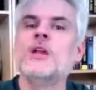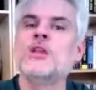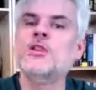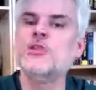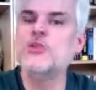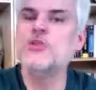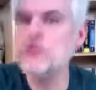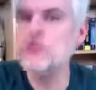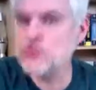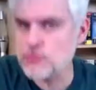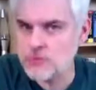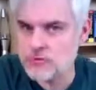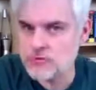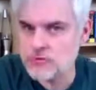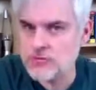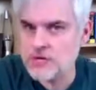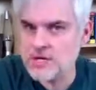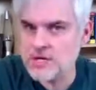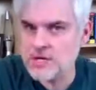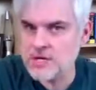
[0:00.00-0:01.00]

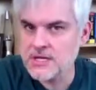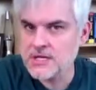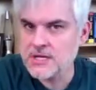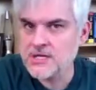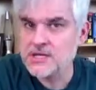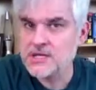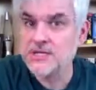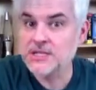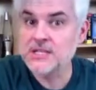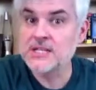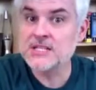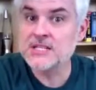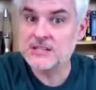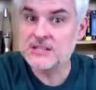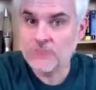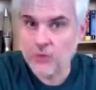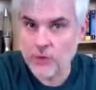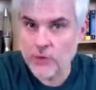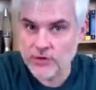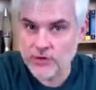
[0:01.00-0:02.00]
new list
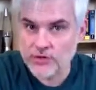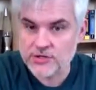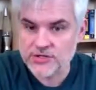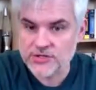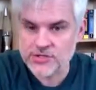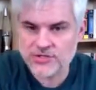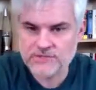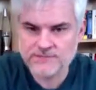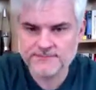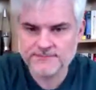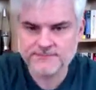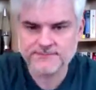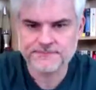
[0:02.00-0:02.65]
of orders.